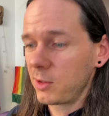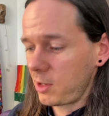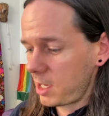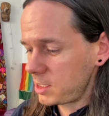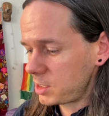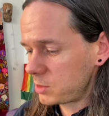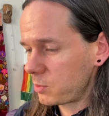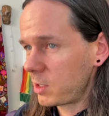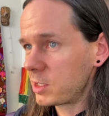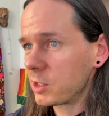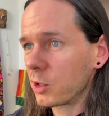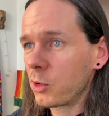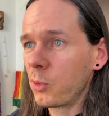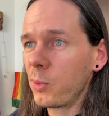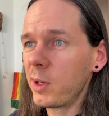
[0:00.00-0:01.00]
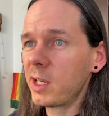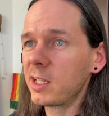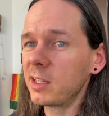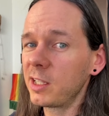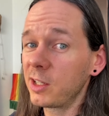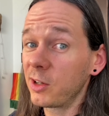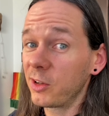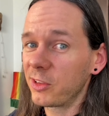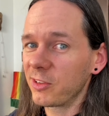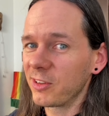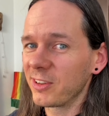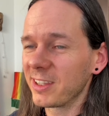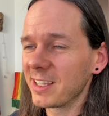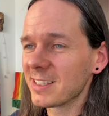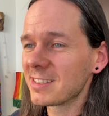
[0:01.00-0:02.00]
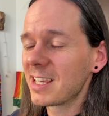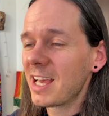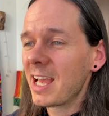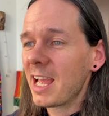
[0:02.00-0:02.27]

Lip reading: I just wanted to quickly go through this